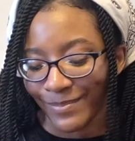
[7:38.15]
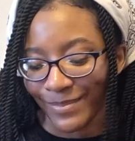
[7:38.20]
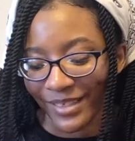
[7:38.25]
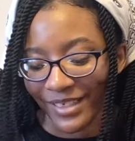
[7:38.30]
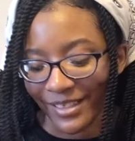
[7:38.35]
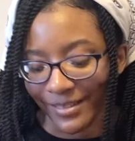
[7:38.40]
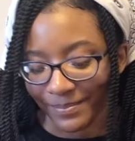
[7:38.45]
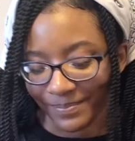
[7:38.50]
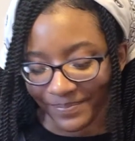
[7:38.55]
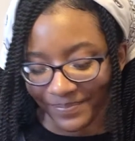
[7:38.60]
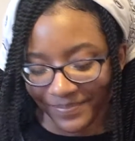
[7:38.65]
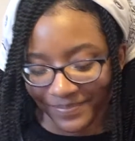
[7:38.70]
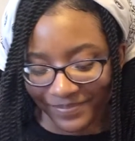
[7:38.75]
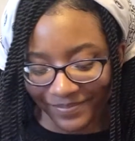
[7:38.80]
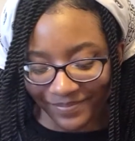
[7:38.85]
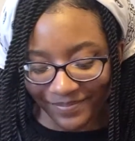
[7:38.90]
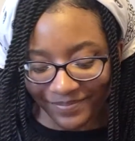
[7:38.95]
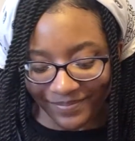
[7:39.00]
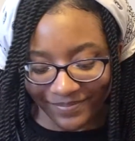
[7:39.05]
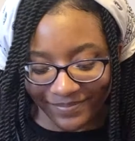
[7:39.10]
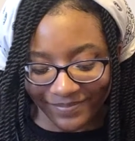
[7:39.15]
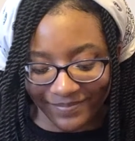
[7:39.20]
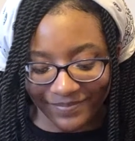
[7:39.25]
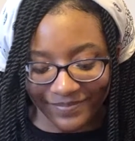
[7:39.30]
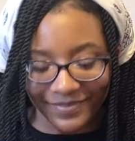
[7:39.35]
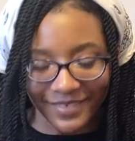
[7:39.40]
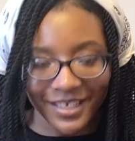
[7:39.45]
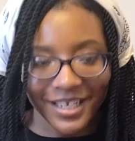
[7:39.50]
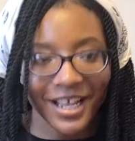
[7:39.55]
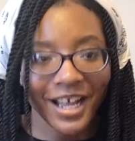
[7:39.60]
but
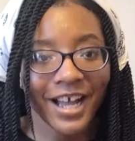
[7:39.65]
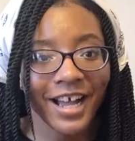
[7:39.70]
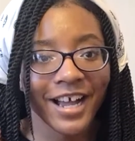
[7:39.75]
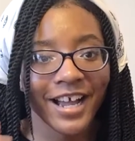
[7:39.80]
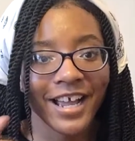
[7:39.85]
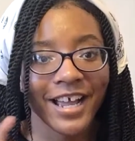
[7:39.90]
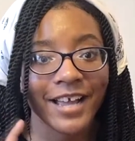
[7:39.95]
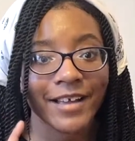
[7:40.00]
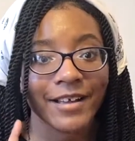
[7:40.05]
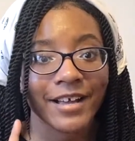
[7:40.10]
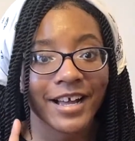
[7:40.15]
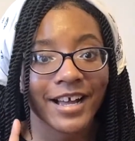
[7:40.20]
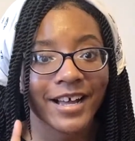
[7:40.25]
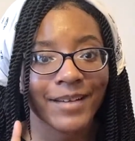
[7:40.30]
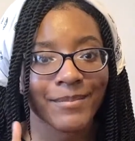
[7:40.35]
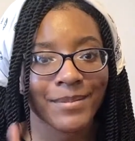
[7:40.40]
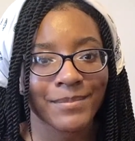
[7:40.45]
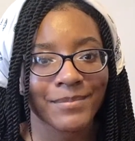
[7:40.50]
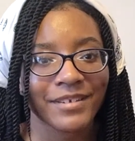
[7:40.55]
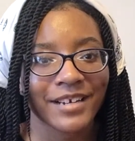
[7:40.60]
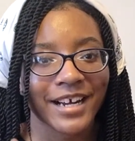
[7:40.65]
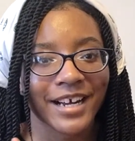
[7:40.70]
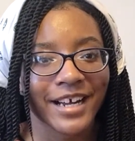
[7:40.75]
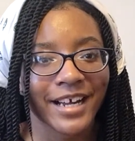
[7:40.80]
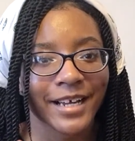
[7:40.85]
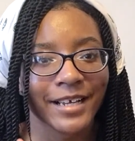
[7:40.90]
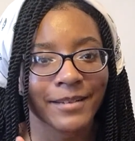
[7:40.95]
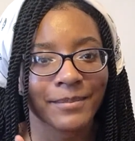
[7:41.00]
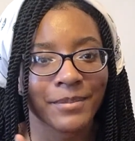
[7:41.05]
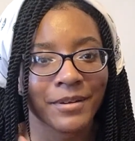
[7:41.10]
I remember
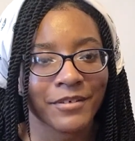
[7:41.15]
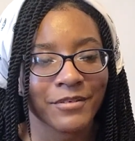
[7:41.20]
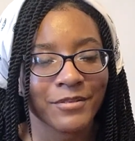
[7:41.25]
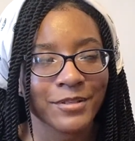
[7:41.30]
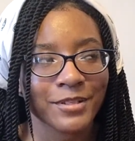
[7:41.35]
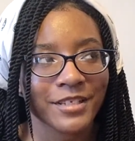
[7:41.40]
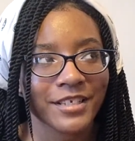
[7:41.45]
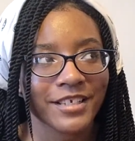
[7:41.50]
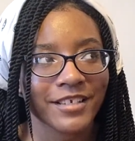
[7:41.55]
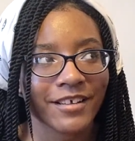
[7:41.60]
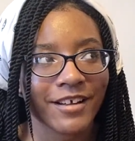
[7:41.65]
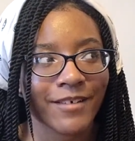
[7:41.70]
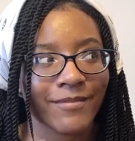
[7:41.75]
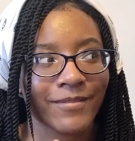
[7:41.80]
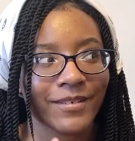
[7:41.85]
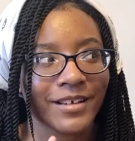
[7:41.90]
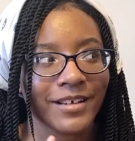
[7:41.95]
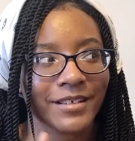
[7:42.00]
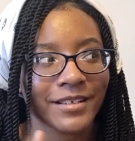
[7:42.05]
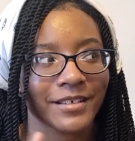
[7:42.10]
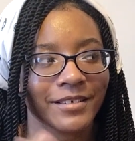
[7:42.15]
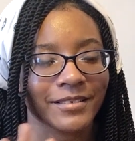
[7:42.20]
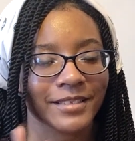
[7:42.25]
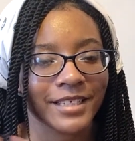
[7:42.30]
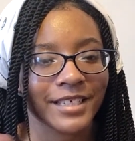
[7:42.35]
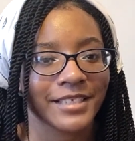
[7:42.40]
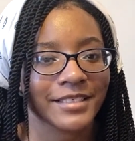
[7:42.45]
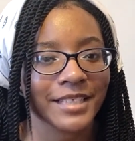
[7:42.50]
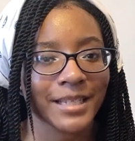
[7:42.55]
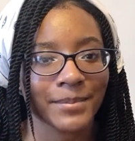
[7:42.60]
I posted on one of their
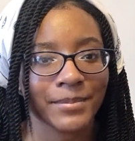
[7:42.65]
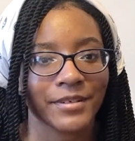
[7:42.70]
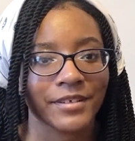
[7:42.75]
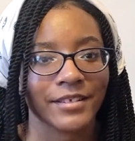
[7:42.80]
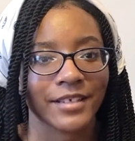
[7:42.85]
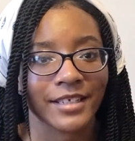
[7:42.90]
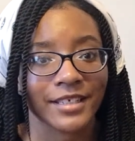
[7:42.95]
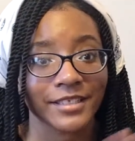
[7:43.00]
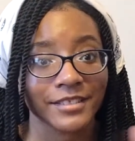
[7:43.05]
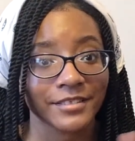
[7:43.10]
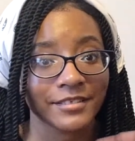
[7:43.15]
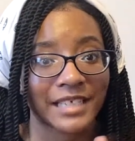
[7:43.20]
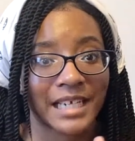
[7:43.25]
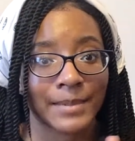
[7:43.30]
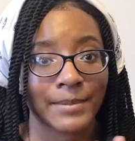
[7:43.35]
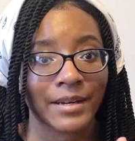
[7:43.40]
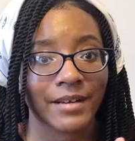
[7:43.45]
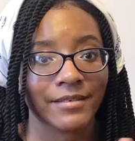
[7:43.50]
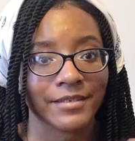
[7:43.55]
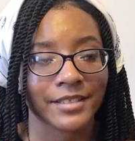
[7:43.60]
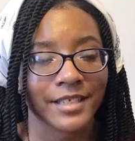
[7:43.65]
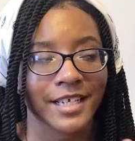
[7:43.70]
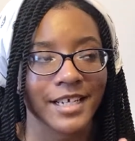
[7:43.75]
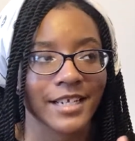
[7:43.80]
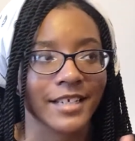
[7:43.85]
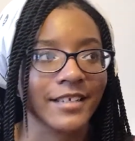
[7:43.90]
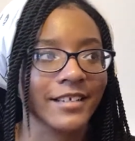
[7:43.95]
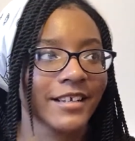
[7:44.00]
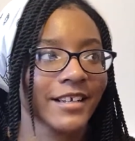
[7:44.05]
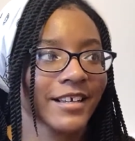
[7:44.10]
things they put on Instagram. I was
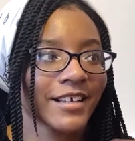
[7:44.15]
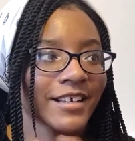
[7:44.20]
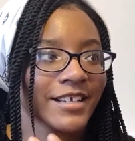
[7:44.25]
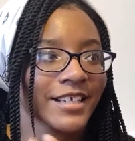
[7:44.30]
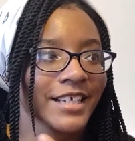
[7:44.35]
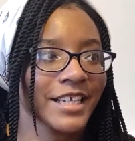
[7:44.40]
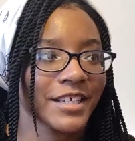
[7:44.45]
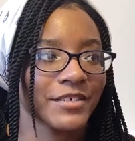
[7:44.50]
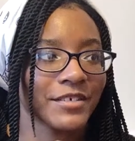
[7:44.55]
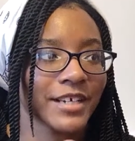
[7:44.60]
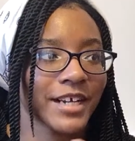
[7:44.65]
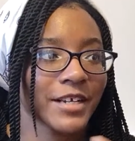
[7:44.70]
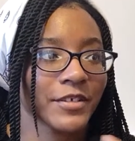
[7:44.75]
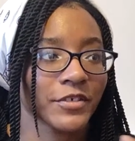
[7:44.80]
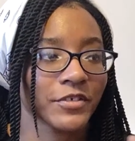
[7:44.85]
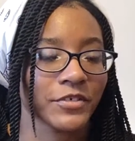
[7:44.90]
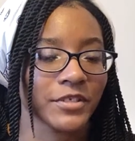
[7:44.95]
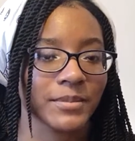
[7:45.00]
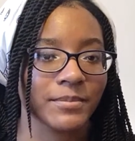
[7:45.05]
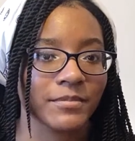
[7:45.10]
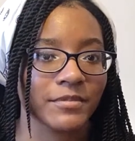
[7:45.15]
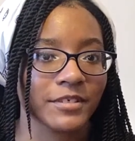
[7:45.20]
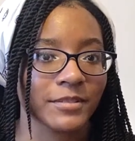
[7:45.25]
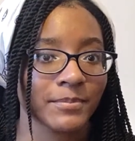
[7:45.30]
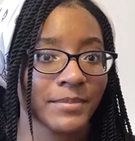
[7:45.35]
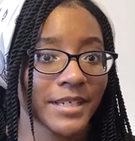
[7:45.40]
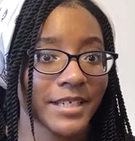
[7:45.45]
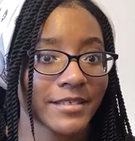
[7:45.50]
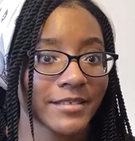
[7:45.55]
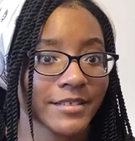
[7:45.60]
like, can you guys do some more
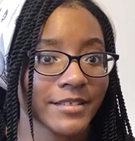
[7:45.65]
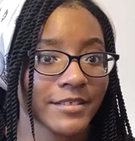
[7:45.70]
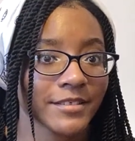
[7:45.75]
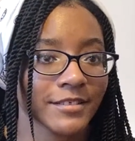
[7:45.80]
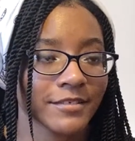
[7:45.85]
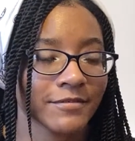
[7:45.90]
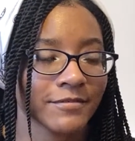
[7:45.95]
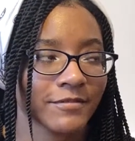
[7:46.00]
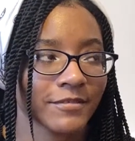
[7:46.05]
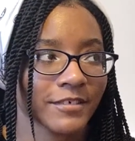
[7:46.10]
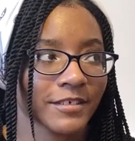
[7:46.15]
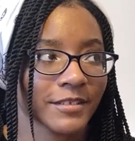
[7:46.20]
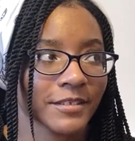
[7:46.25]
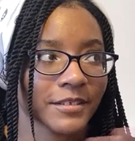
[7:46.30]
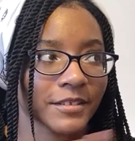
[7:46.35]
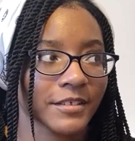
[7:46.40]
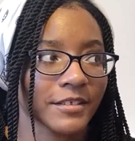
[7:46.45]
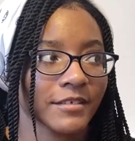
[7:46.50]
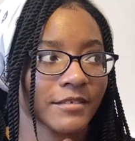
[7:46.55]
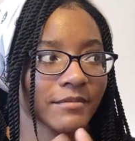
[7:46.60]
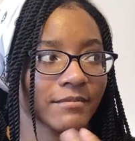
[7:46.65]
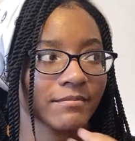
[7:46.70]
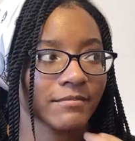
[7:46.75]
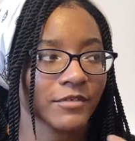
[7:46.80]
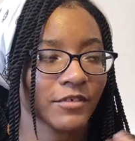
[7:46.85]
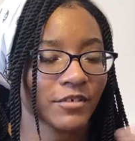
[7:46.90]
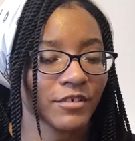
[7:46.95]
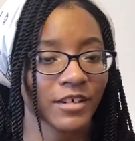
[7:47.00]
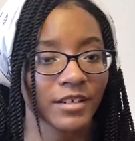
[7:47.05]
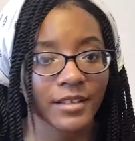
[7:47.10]
pieces for the
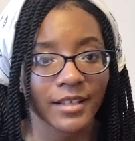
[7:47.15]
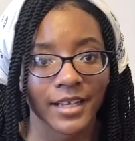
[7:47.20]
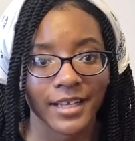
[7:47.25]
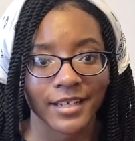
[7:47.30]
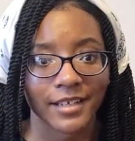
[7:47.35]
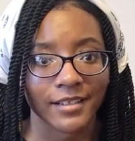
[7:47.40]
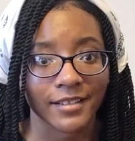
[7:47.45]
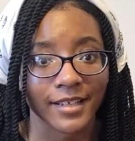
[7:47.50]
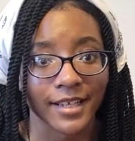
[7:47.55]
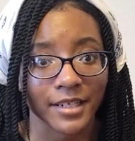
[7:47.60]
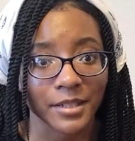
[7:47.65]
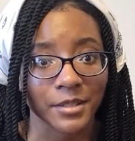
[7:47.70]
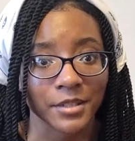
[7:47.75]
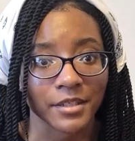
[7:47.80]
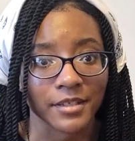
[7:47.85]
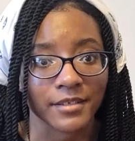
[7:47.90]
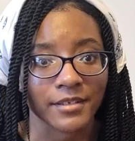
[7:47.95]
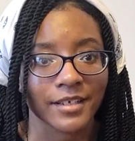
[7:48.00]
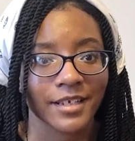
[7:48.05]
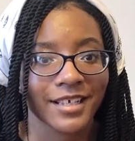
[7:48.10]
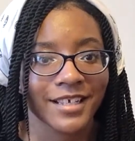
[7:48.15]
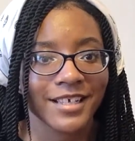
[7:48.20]
Coraline collection?